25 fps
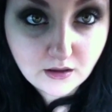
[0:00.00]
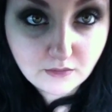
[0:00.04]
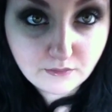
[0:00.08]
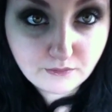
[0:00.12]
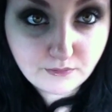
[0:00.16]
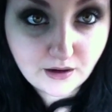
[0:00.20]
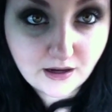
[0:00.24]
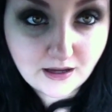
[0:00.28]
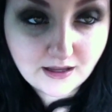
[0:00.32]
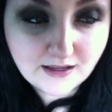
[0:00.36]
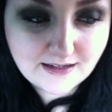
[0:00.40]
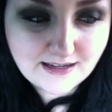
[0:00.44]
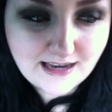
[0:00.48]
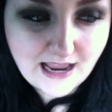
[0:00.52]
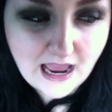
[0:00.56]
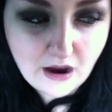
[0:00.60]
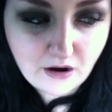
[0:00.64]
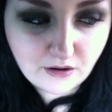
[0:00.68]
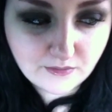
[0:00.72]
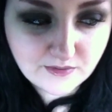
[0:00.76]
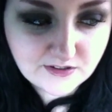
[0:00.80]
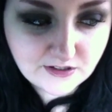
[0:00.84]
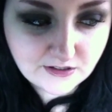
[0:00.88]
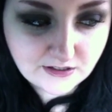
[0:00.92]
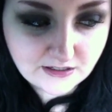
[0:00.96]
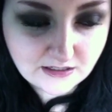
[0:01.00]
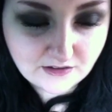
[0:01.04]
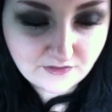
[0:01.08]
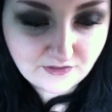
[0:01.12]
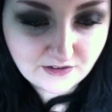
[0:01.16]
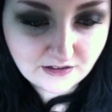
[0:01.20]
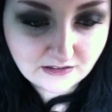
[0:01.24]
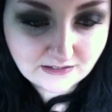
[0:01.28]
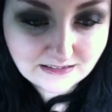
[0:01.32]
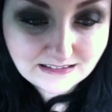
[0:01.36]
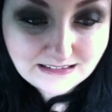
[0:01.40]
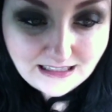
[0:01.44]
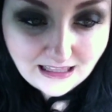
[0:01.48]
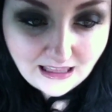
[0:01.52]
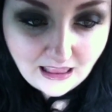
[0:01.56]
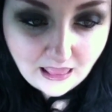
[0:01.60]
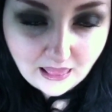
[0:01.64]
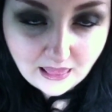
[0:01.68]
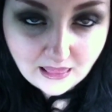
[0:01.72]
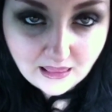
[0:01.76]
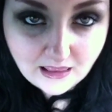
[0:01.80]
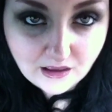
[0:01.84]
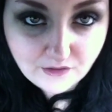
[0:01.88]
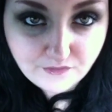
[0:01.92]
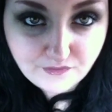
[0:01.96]
But now I'm starting to feel
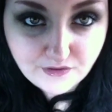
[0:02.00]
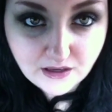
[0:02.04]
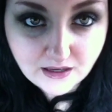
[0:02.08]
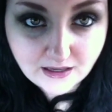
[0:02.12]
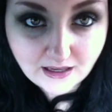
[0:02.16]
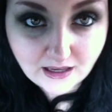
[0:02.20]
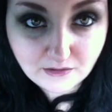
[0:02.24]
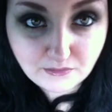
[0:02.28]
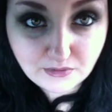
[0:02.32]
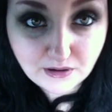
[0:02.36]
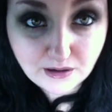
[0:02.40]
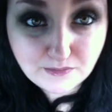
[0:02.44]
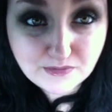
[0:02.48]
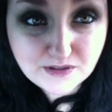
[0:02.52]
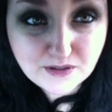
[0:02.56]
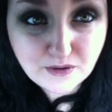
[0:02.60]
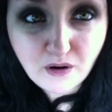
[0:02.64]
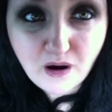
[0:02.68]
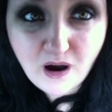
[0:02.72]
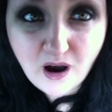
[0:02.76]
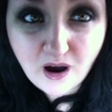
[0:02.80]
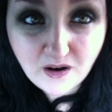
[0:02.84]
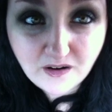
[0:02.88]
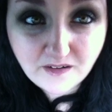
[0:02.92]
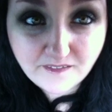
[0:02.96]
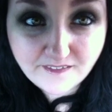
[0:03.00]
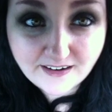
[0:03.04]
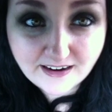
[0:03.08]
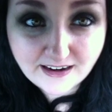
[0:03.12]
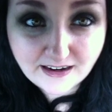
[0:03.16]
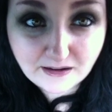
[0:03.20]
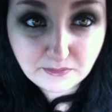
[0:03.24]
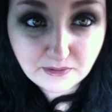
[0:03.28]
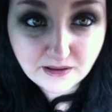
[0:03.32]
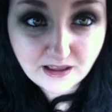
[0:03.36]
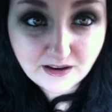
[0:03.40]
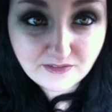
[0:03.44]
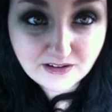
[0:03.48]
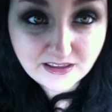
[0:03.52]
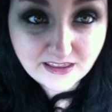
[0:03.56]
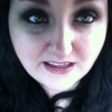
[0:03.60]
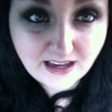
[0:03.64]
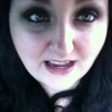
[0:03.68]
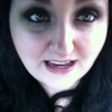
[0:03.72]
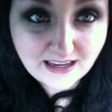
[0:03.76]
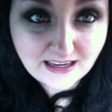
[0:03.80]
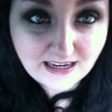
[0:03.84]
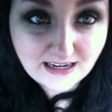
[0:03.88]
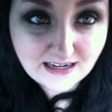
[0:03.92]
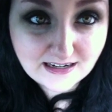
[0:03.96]
iffy again, but I'm so hungry, but everything
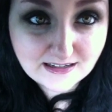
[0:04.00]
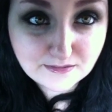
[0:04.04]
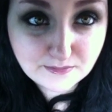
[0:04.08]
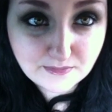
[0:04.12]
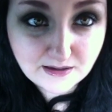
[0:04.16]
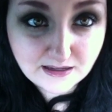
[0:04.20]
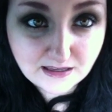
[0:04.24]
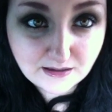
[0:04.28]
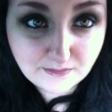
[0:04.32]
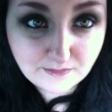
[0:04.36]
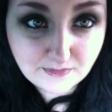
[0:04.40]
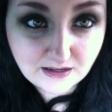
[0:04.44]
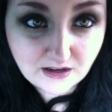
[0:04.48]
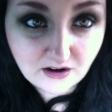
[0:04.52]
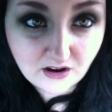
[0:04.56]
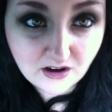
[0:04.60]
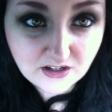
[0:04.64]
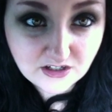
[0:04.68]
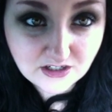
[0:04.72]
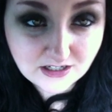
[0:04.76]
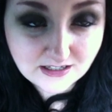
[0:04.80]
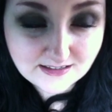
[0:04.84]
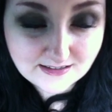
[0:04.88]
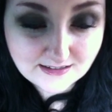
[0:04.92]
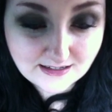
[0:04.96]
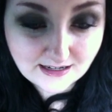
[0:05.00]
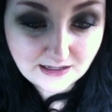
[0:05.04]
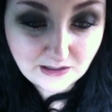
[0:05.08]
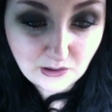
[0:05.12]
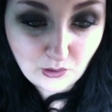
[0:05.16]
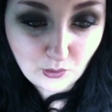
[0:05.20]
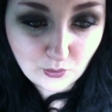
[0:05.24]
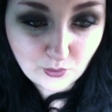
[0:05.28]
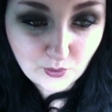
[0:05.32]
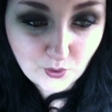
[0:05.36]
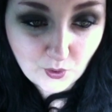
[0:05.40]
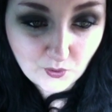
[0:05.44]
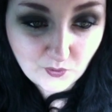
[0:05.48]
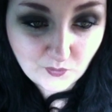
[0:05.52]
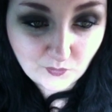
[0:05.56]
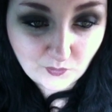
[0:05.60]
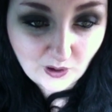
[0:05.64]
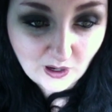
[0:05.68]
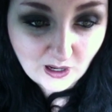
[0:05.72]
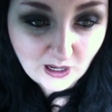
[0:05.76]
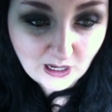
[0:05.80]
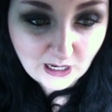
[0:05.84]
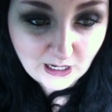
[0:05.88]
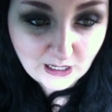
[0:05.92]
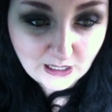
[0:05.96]
I eat is making me nauseous, and I don't know
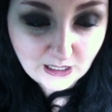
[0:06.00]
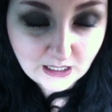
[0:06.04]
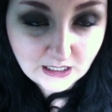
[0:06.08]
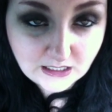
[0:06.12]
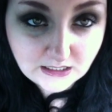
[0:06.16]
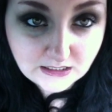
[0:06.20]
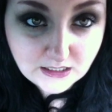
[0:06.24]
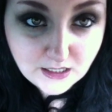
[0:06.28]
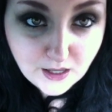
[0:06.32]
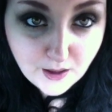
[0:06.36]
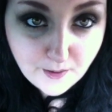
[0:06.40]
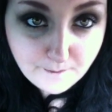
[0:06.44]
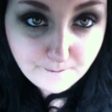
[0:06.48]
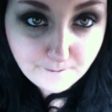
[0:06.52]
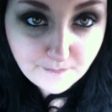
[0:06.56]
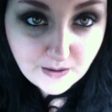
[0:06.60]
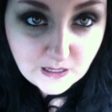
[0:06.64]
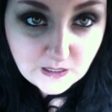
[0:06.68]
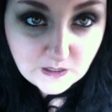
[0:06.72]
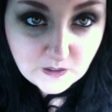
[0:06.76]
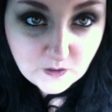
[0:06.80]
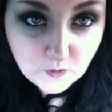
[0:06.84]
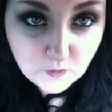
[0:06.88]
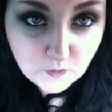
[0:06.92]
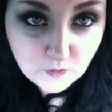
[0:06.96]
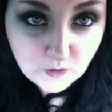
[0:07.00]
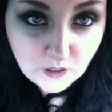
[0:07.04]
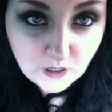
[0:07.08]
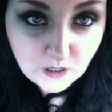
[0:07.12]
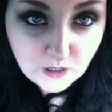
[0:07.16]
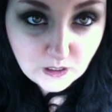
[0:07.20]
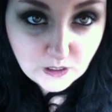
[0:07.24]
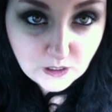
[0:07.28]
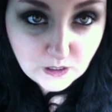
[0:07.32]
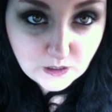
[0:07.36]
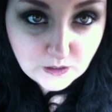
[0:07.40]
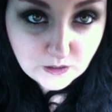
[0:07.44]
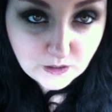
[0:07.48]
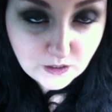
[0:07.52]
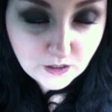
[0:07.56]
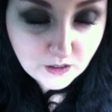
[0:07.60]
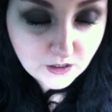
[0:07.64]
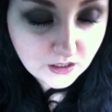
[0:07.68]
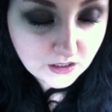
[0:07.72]
why, but I don't like it.